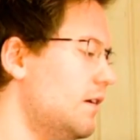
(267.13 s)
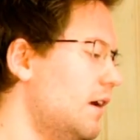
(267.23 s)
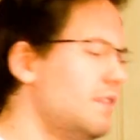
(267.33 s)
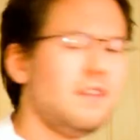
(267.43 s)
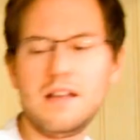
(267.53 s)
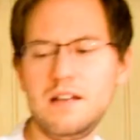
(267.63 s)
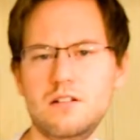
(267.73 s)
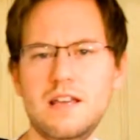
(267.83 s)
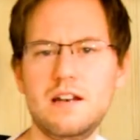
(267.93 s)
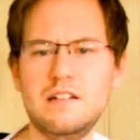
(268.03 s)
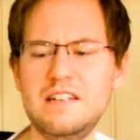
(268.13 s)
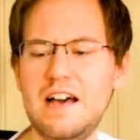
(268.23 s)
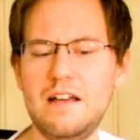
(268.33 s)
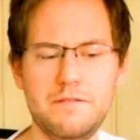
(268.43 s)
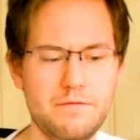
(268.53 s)
I think I need to get a
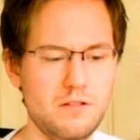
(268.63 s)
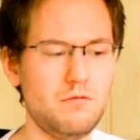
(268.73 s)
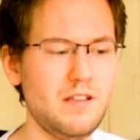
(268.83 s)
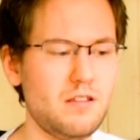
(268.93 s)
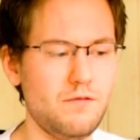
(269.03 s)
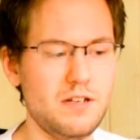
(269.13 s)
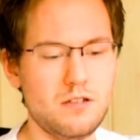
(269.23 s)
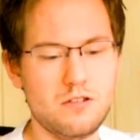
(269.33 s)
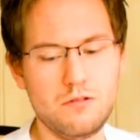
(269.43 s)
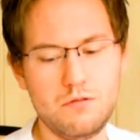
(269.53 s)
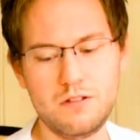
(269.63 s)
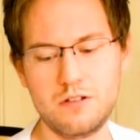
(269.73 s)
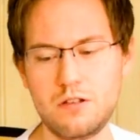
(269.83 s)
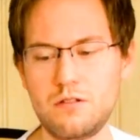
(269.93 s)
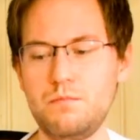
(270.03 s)
knife for the rest of it, so we'll
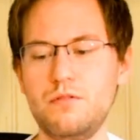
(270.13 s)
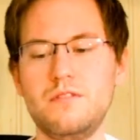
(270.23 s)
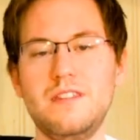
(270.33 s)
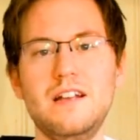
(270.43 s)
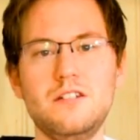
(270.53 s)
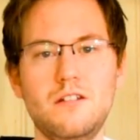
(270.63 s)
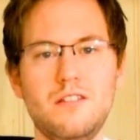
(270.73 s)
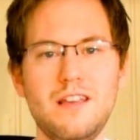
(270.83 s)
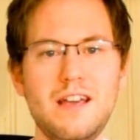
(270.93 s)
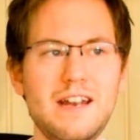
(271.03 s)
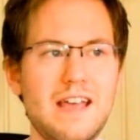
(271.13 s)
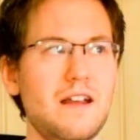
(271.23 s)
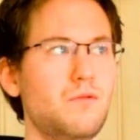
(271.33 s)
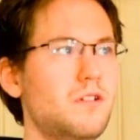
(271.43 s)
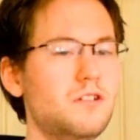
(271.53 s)
just put that to the side
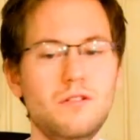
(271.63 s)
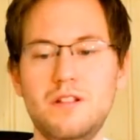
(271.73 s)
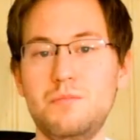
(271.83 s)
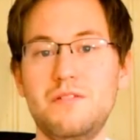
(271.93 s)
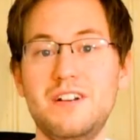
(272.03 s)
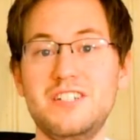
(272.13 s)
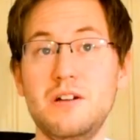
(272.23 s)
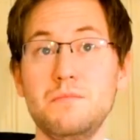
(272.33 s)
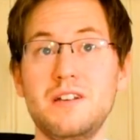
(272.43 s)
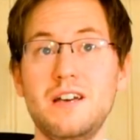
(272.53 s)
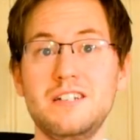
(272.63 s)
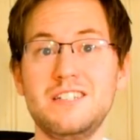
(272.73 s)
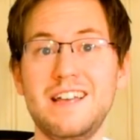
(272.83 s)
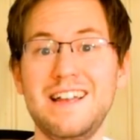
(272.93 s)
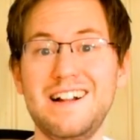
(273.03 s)
and we'll do a little bit of a jump
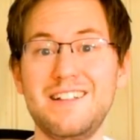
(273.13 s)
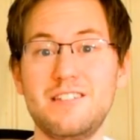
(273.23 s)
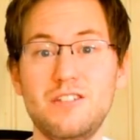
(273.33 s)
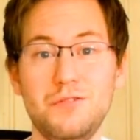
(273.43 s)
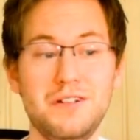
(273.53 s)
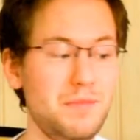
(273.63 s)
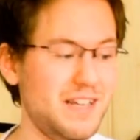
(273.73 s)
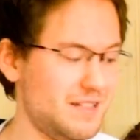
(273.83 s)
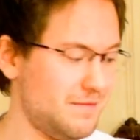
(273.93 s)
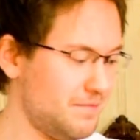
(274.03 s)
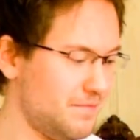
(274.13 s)
cut, and I'll see you in a bit.